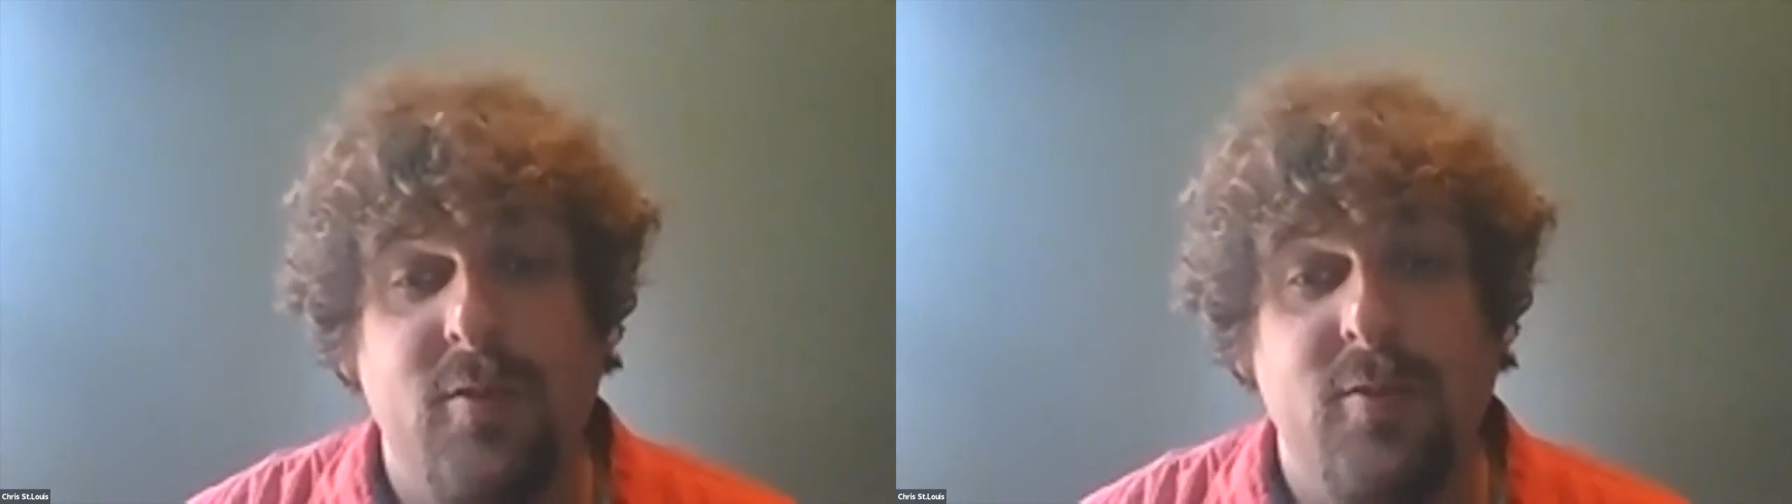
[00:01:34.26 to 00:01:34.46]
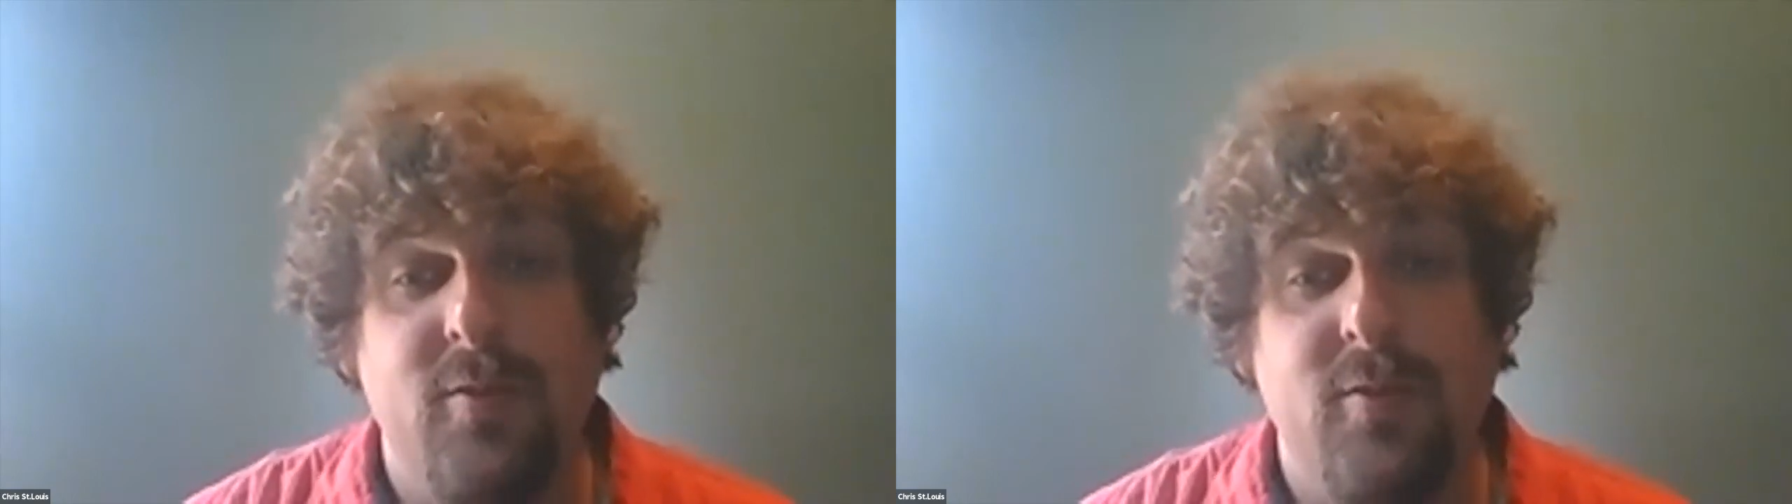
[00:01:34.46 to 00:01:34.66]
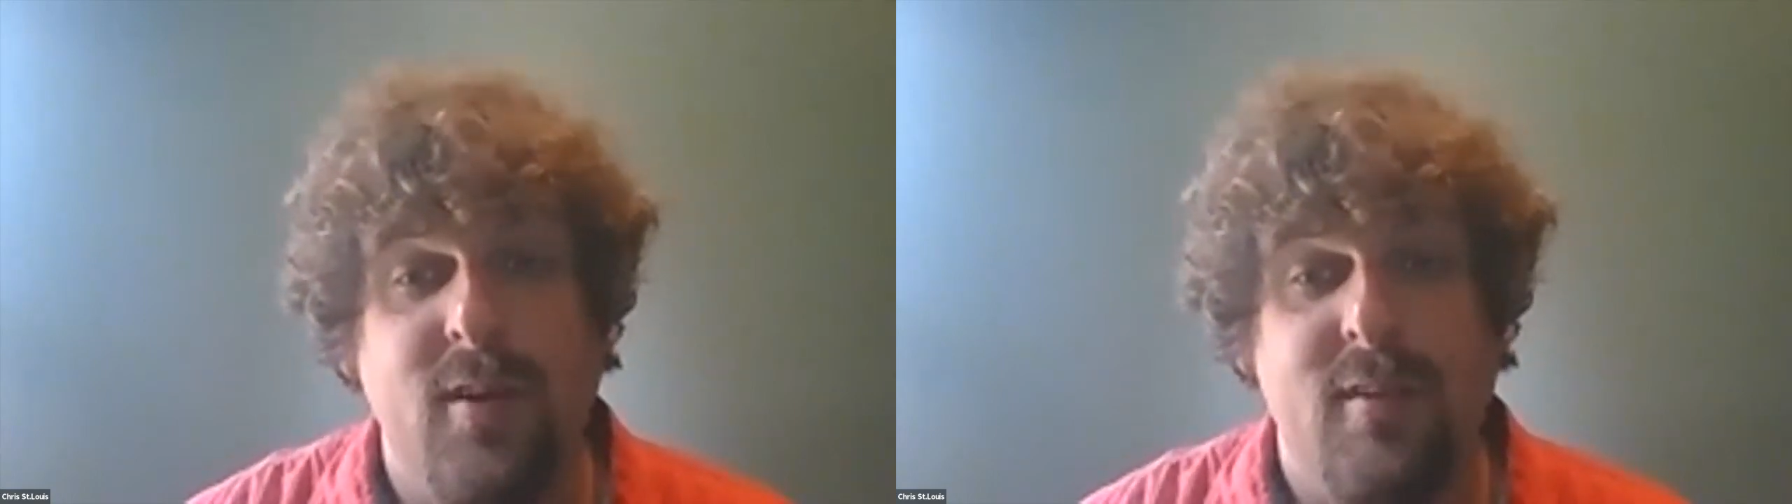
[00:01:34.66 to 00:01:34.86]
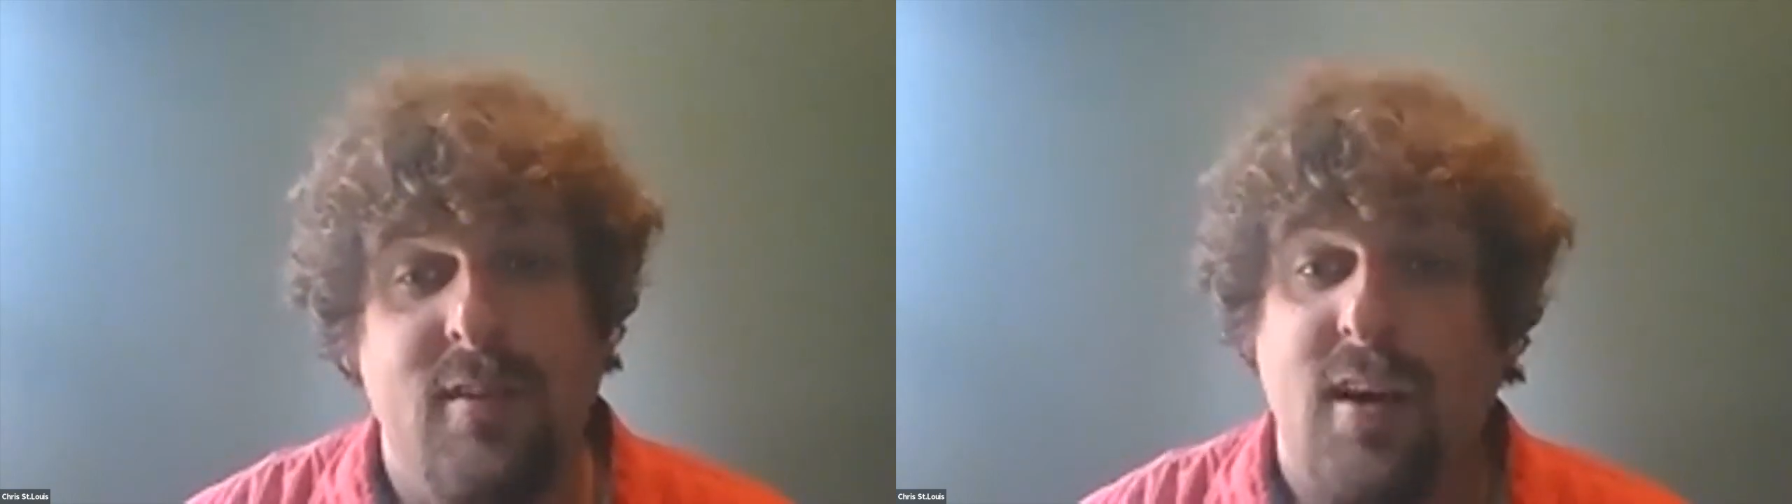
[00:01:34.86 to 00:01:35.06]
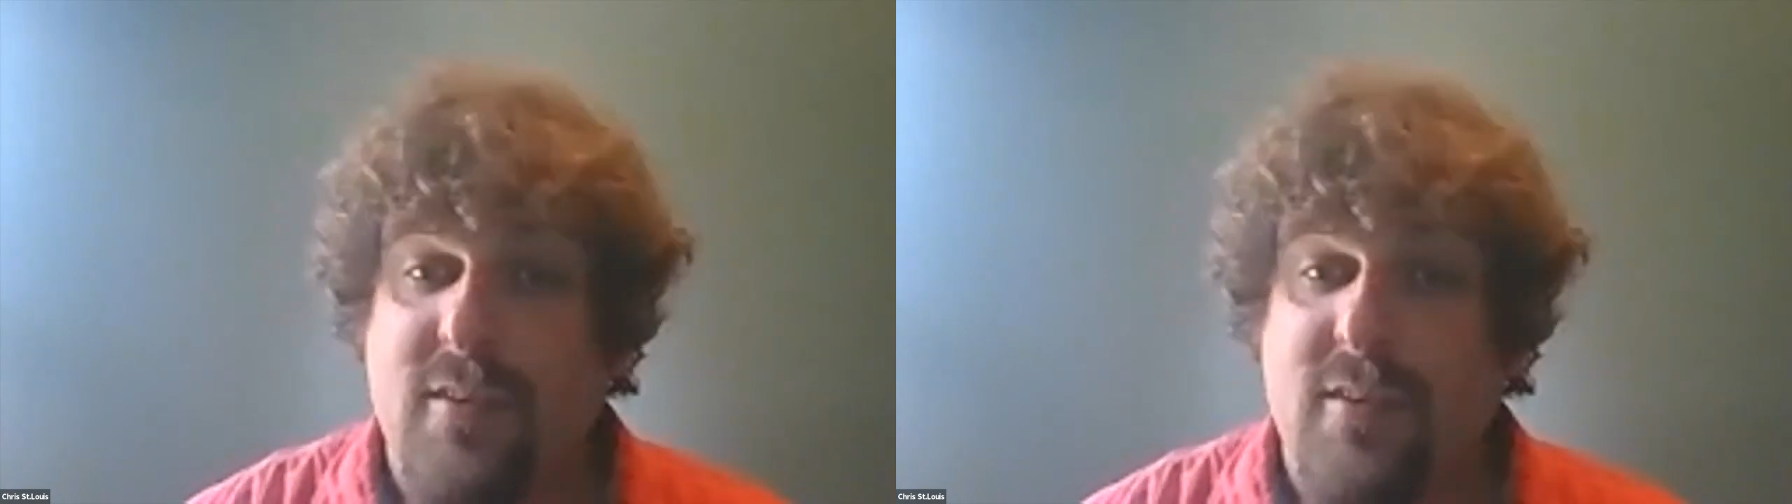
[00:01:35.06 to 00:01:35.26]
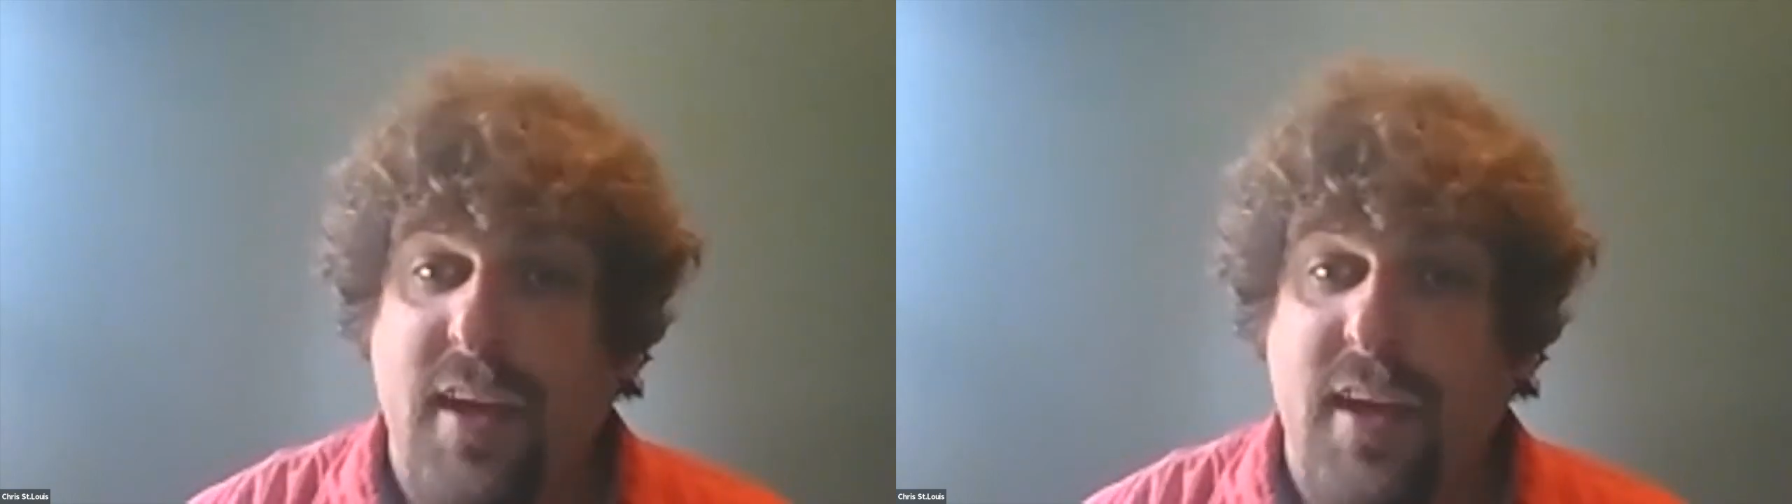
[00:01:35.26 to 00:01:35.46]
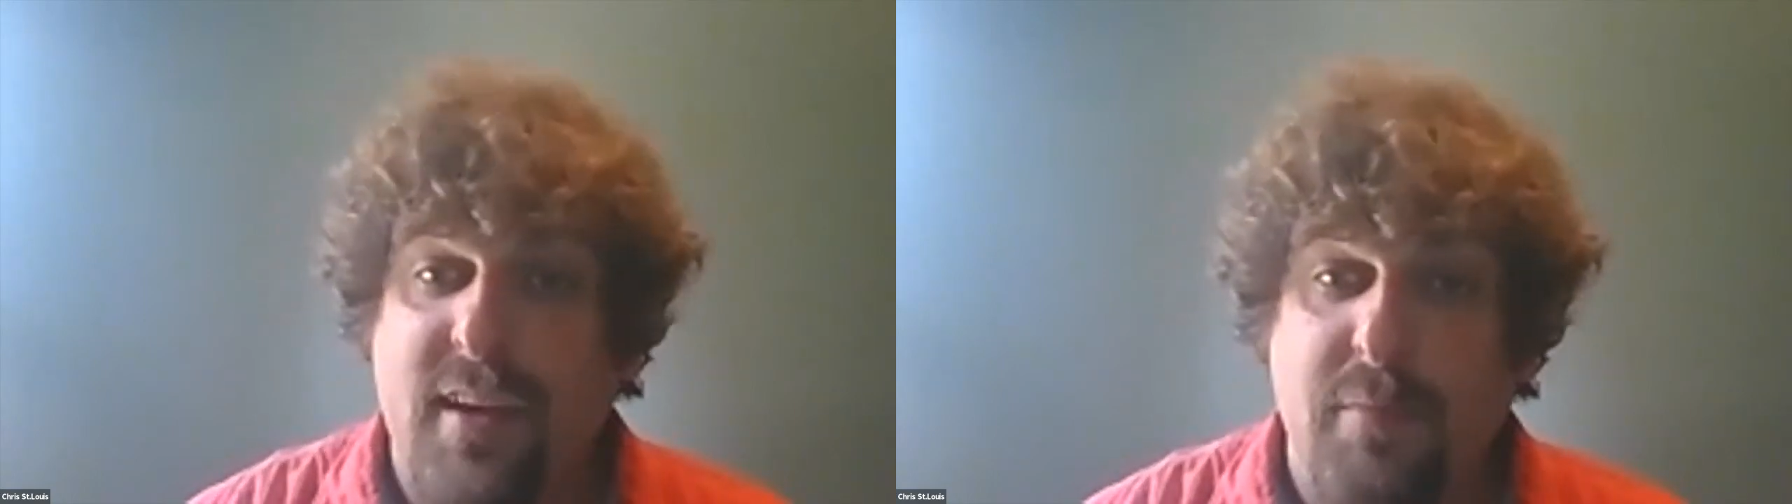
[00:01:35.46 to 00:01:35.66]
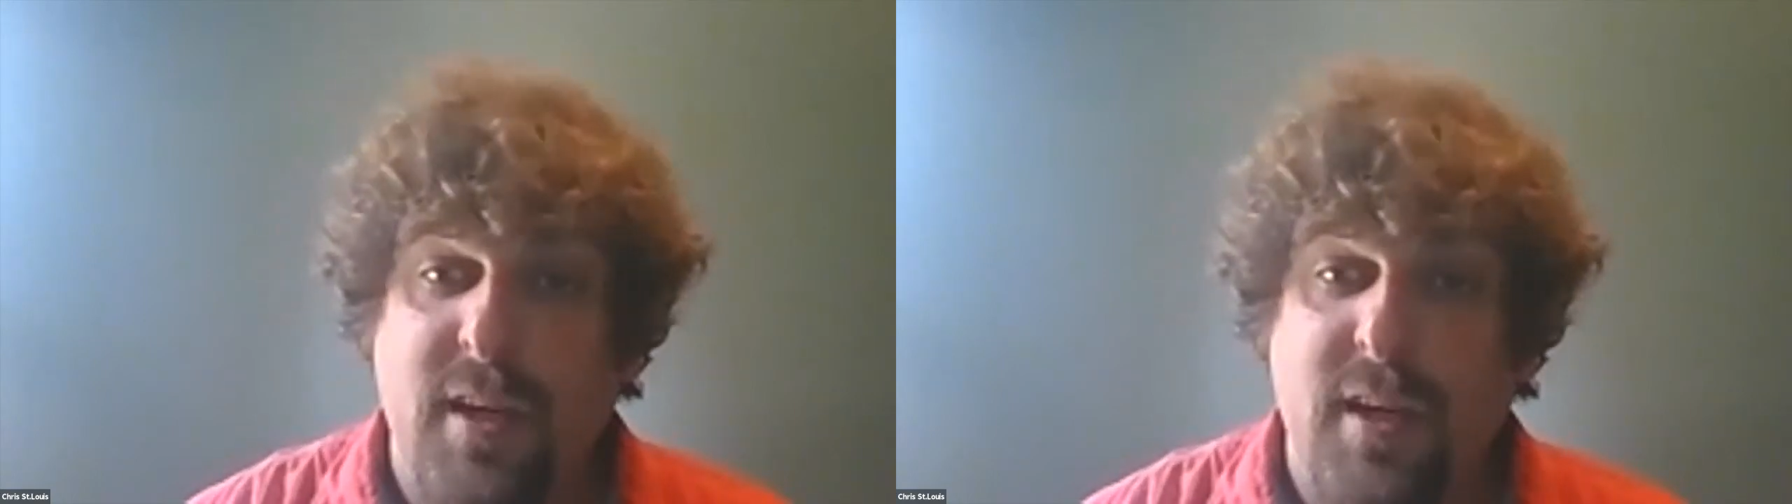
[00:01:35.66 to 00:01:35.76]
Besides that, we do